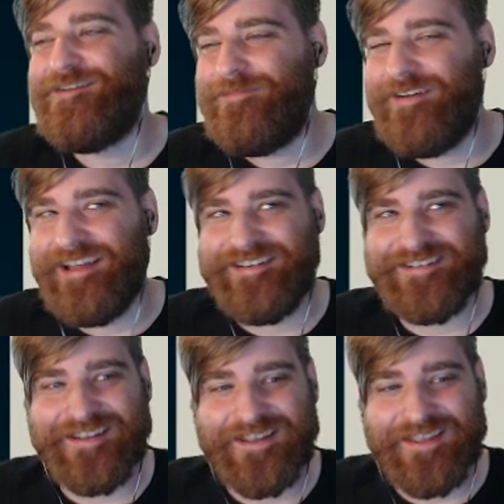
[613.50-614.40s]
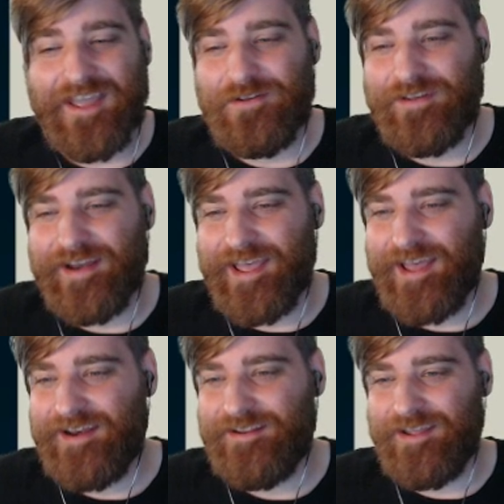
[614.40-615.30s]
But yeah, you can
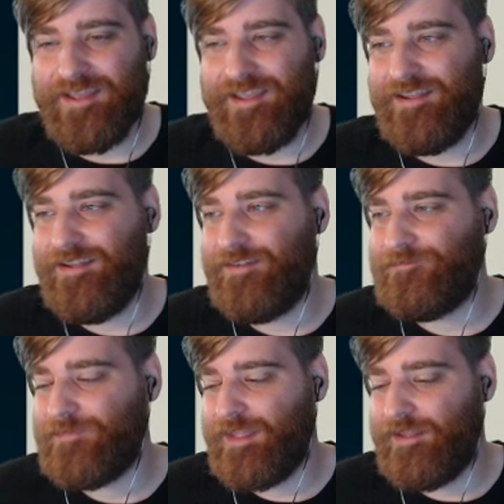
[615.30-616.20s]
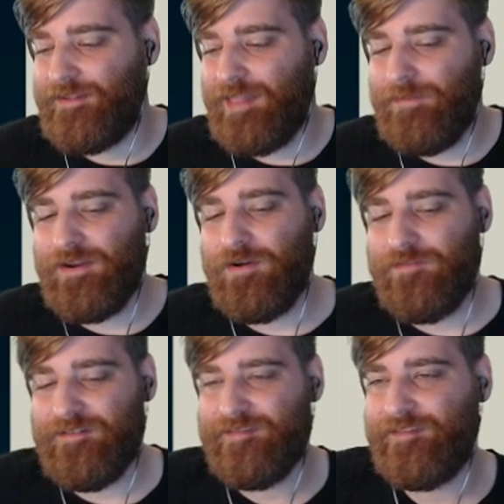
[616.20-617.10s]
add a... Let me know if
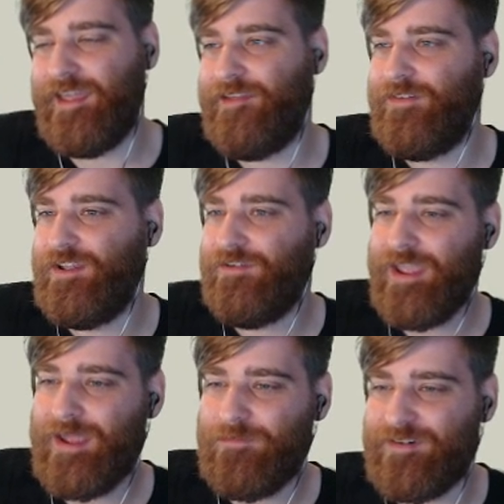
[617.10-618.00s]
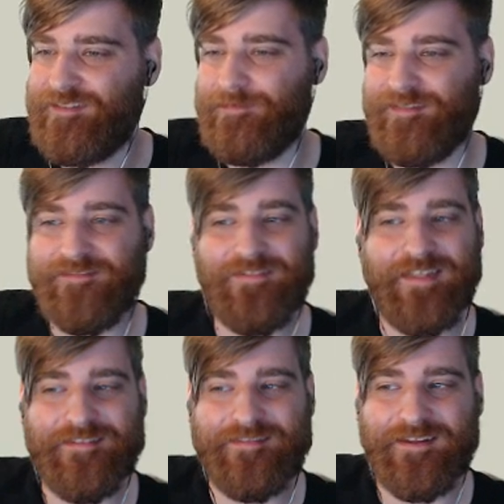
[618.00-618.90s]
there's a video game or Simpsons
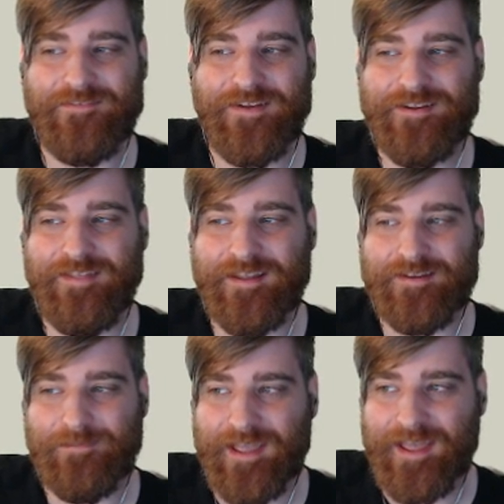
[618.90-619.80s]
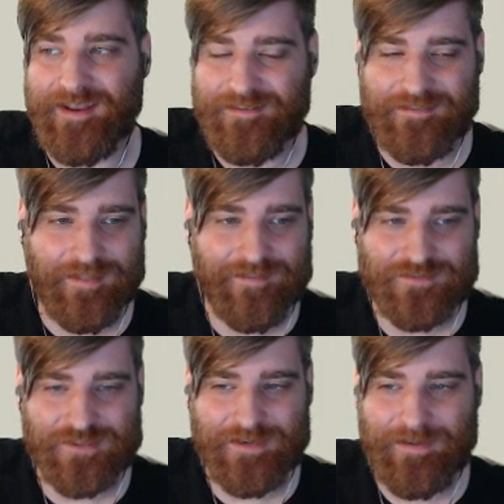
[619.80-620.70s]
related sound effect you'd like to be added to the
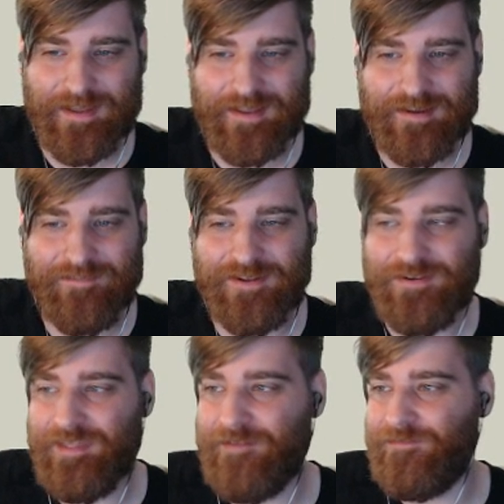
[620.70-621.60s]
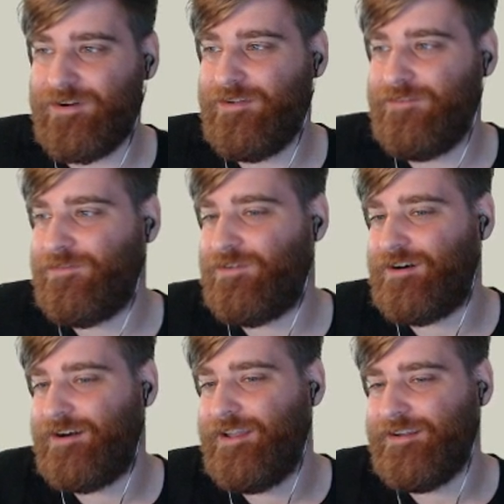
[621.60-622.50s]
stream, and I can definitely do that for you
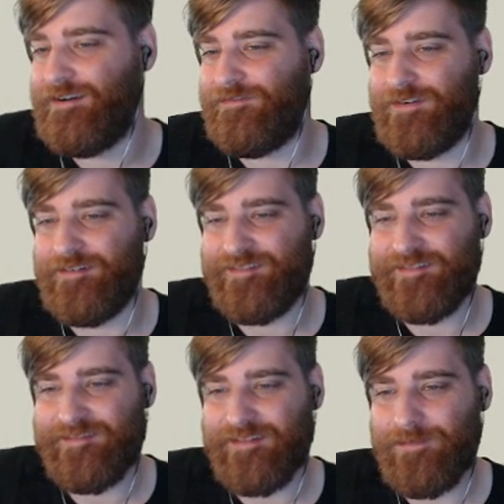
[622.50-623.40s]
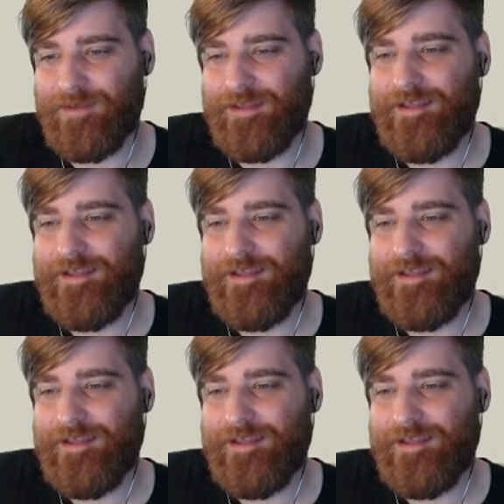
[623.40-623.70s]
for your first sub.